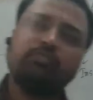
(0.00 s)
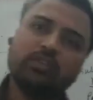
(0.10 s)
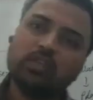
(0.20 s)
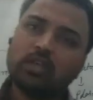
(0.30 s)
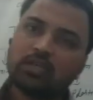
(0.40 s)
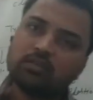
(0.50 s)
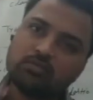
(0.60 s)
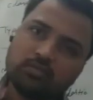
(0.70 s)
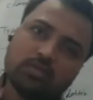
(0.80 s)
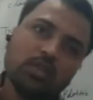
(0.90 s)
free
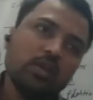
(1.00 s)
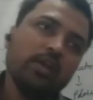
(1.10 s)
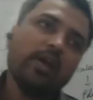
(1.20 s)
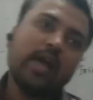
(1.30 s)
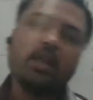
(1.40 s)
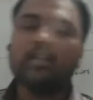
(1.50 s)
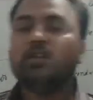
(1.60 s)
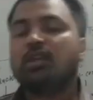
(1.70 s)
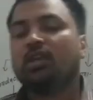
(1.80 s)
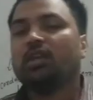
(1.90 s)
electrons, and
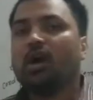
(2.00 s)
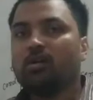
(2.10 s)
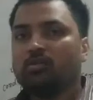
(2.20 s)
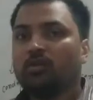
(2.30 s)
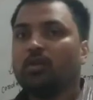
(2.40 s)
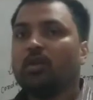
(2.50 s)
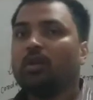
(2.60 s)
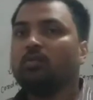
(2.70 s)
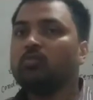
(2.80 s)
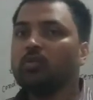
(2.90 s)
they allow
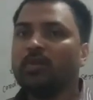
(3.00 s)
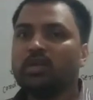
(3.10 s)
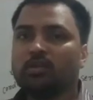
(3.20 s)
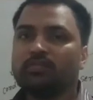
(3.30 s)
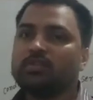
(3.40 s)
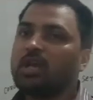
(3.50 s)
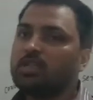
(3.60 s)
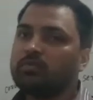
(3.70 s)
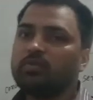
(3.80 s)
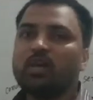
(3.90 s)
movement of
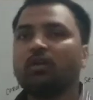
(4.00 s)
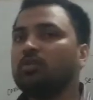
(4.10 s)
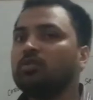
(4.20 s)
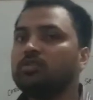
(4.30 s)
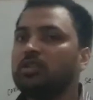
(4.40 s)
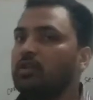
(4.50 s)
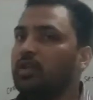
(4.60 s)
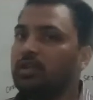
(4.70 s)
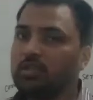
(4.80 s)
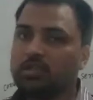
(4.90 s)
charge without losing
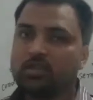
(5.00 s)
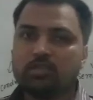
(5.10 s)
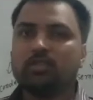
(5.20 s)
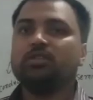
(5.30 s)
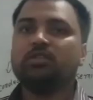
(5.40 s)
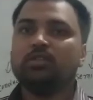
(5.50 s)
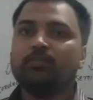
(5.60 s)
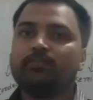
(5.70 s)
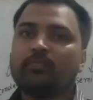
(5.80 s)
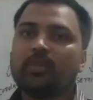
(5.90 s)
any energy.
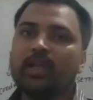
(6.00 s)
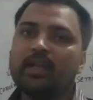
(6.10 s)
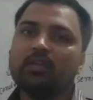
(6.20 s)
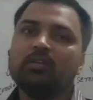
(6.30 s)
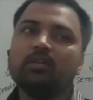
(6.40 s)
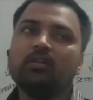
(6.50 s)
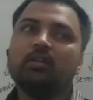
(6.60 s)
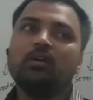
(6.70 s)
And